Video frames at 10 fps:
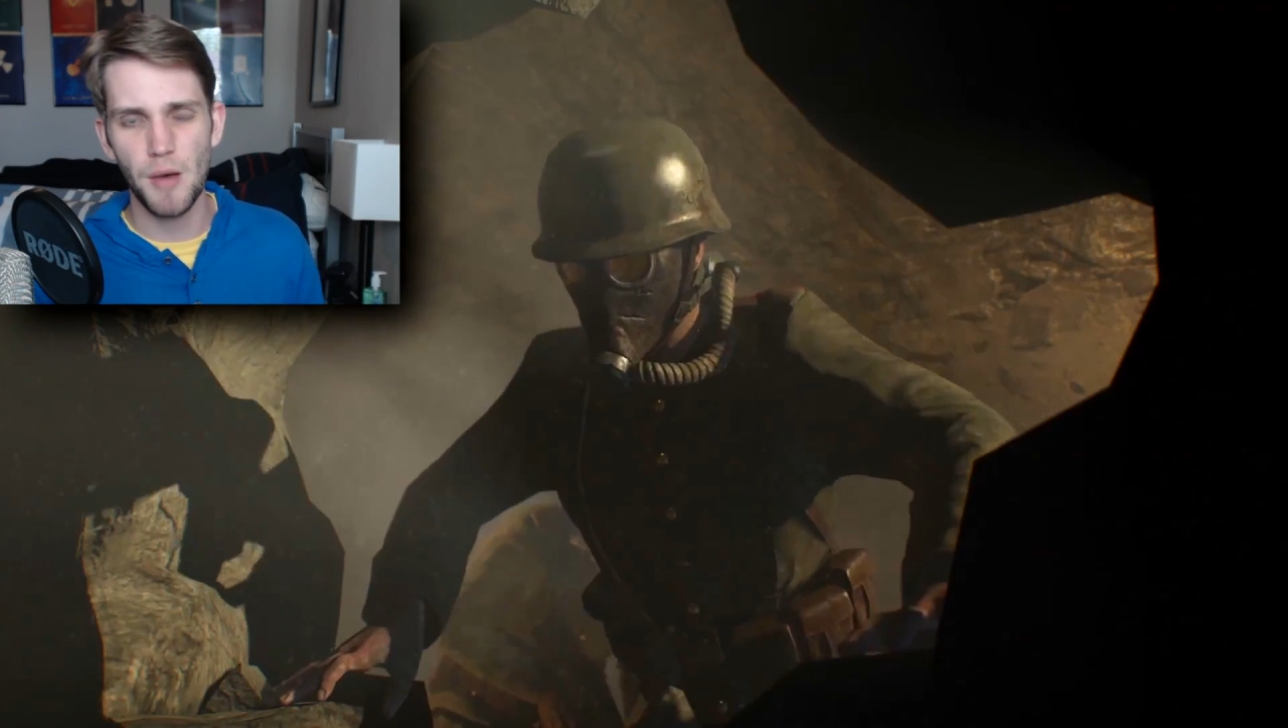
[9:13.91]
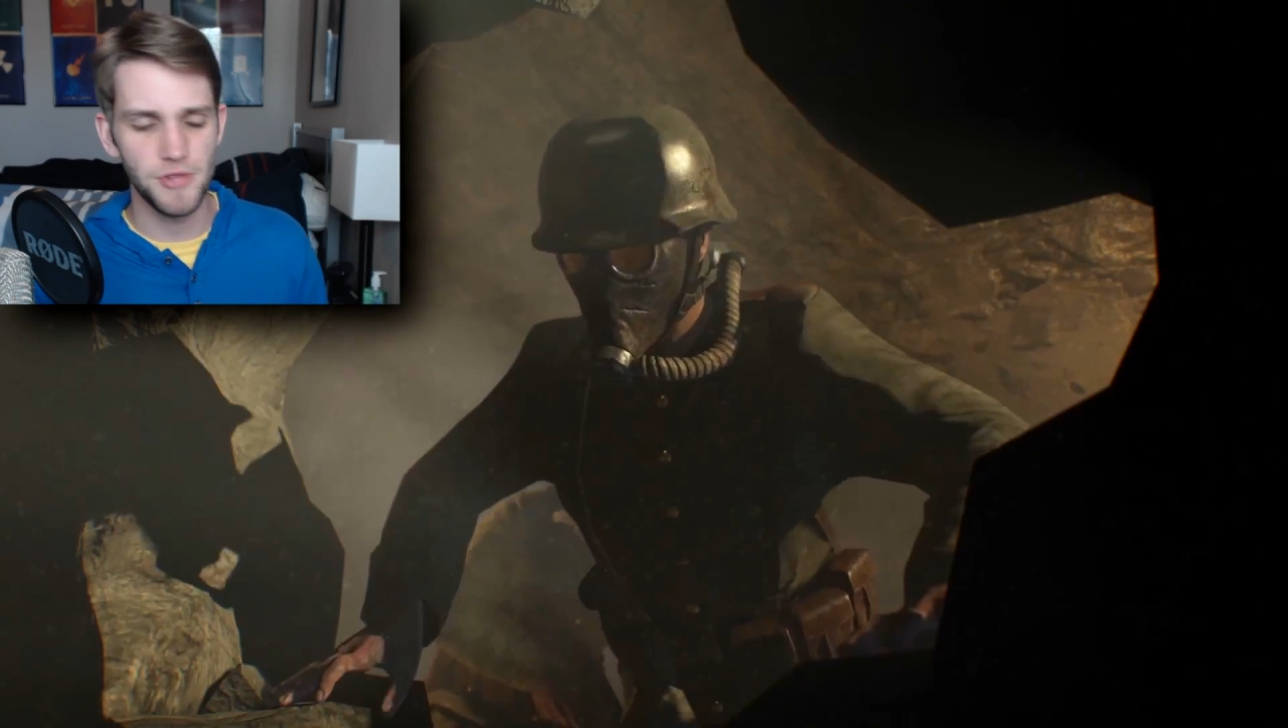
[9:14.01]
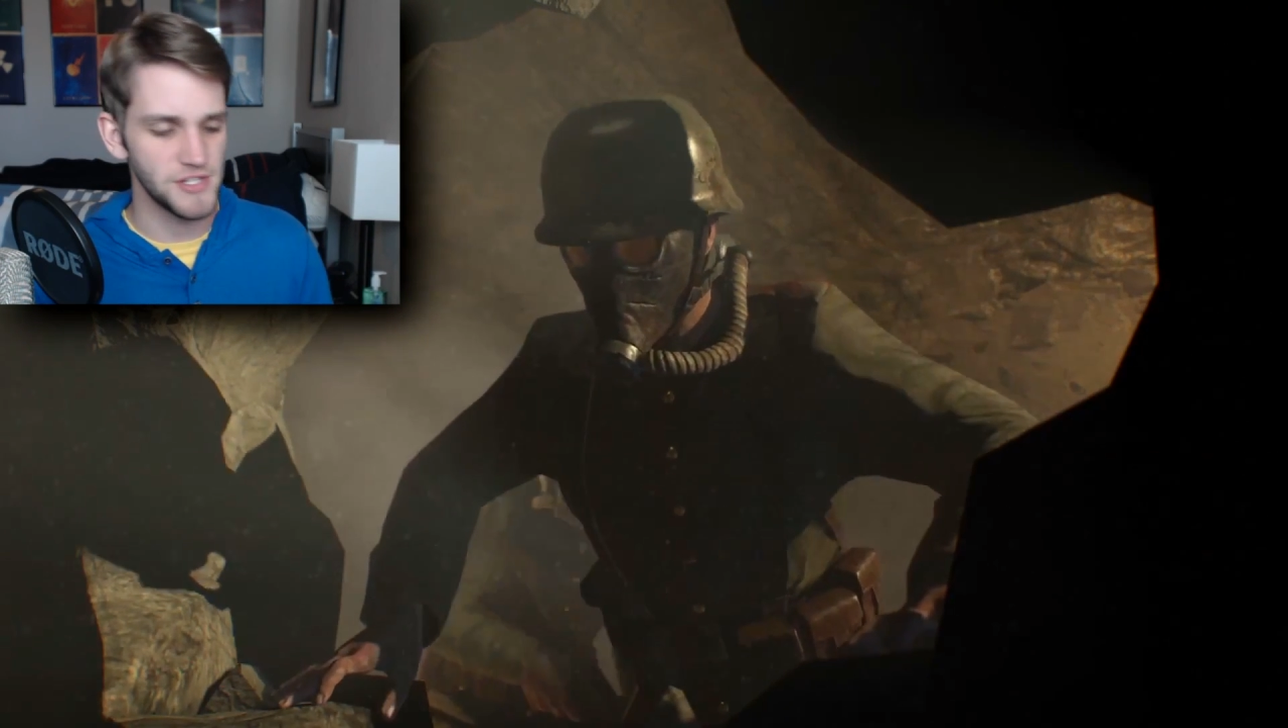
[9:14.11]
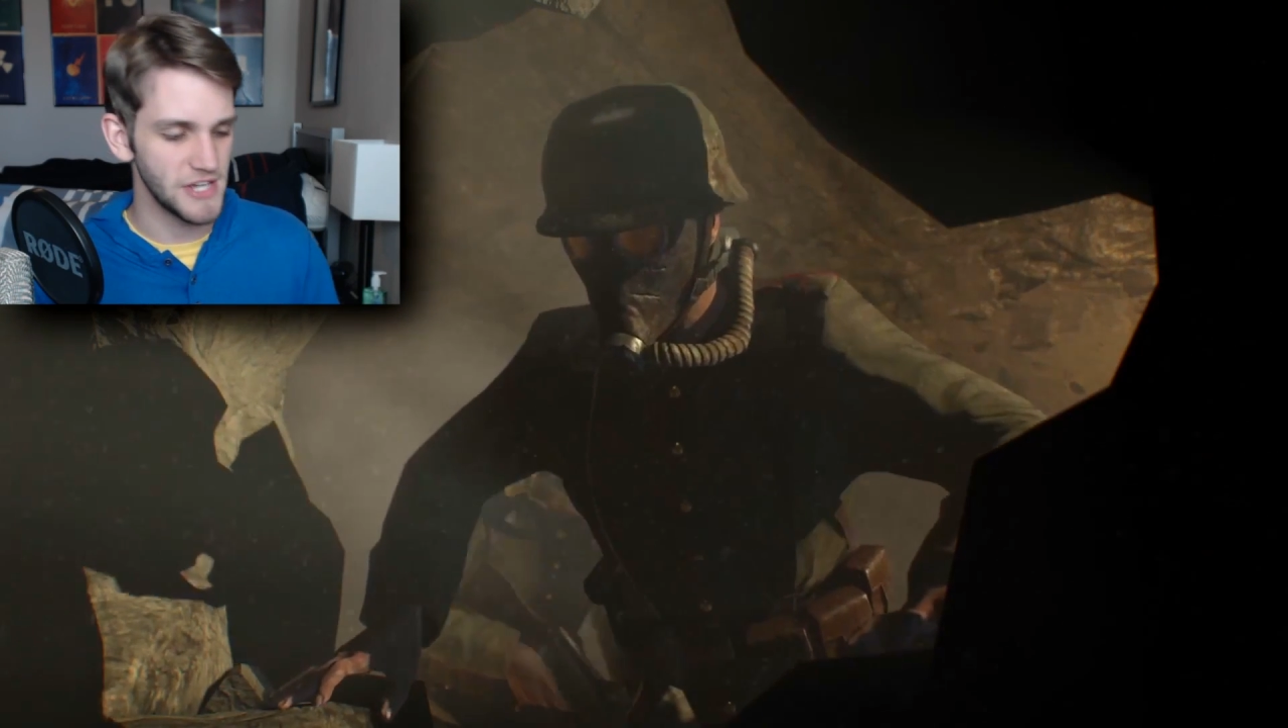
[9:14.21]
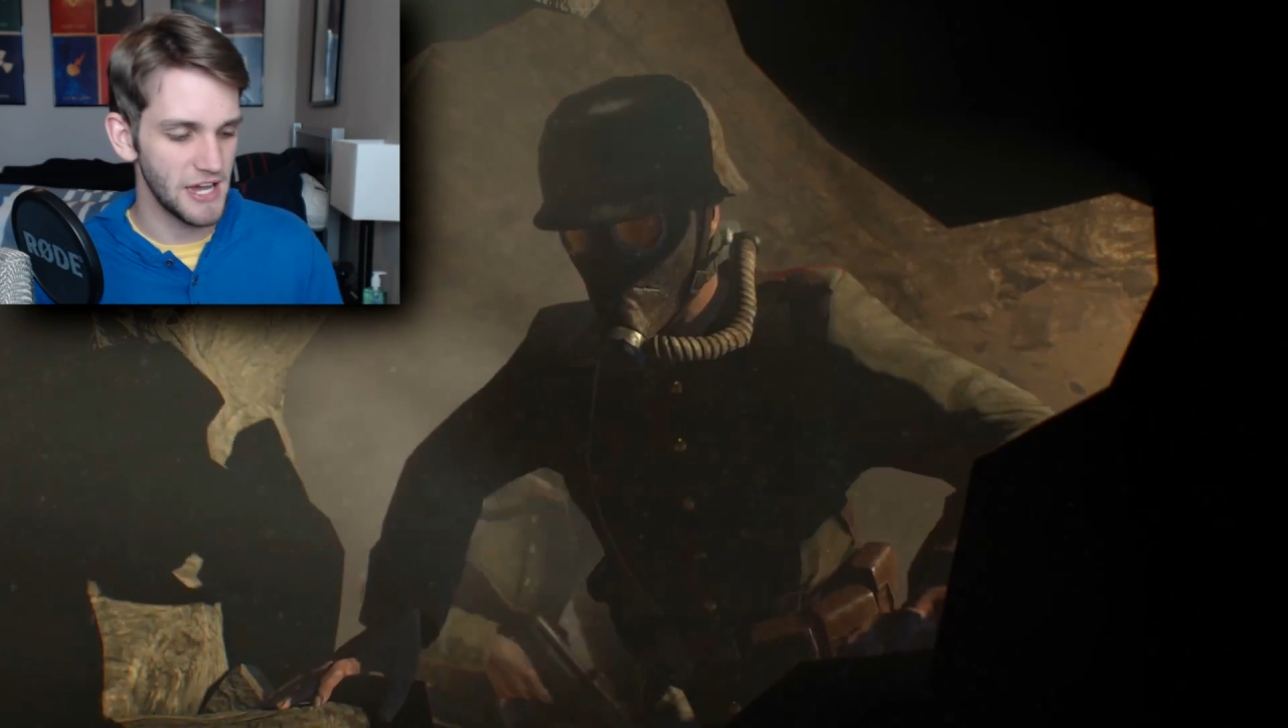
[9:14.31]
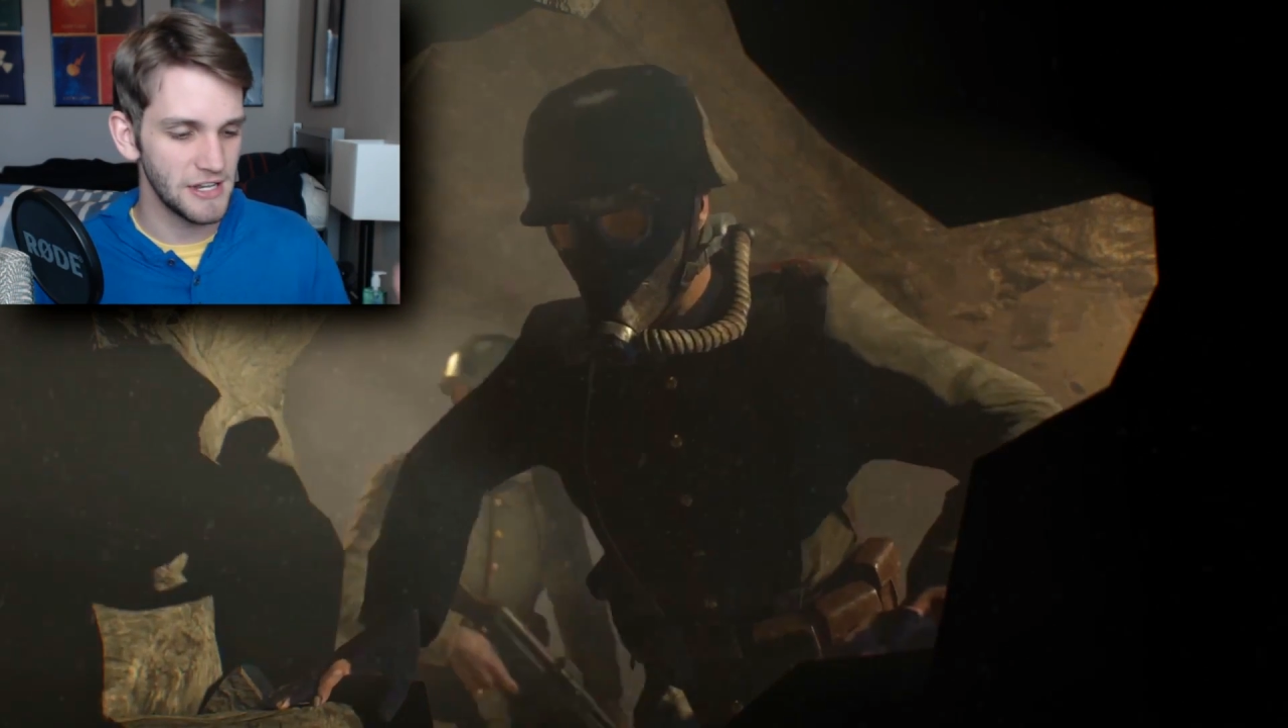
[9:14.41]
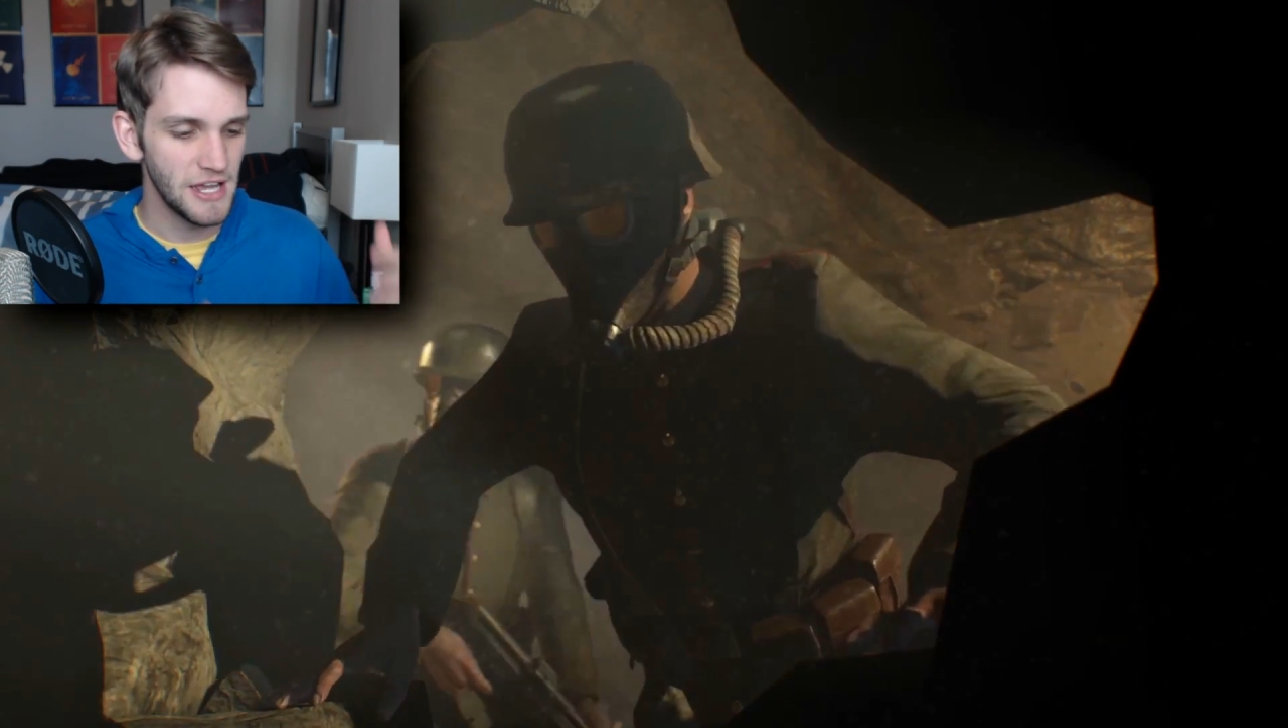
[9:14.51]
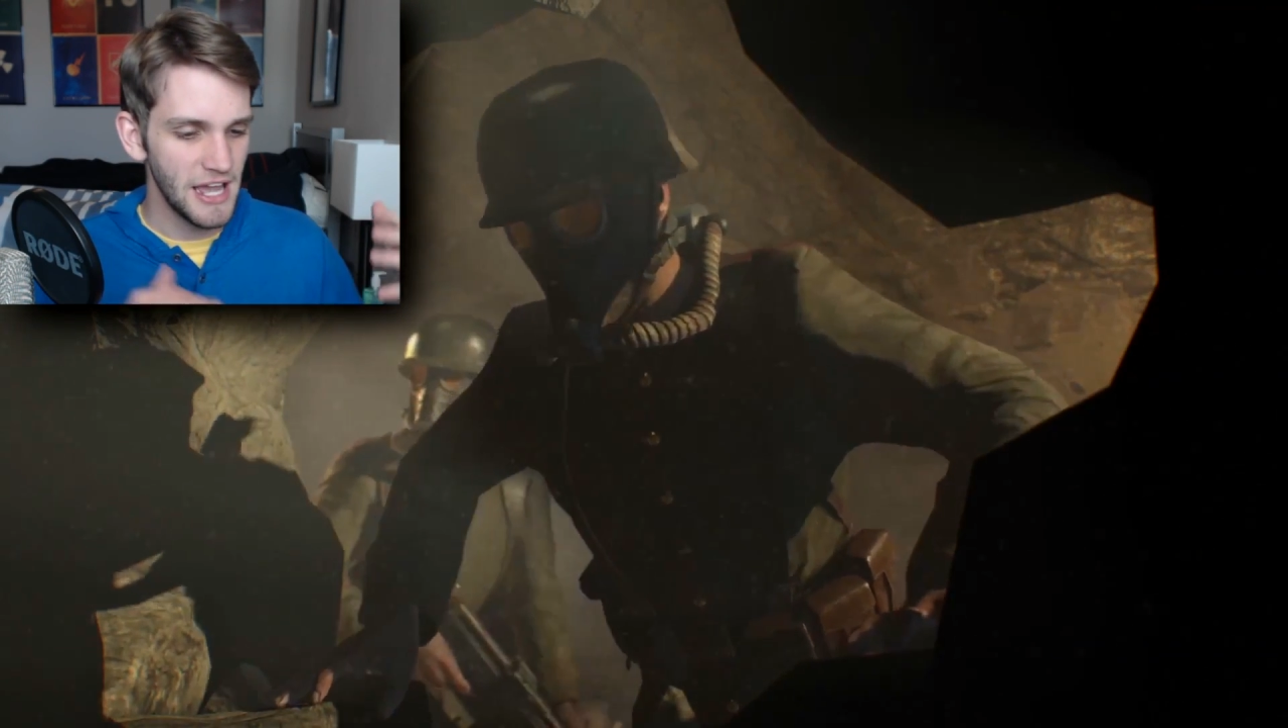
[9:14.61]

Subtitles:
of the Dead,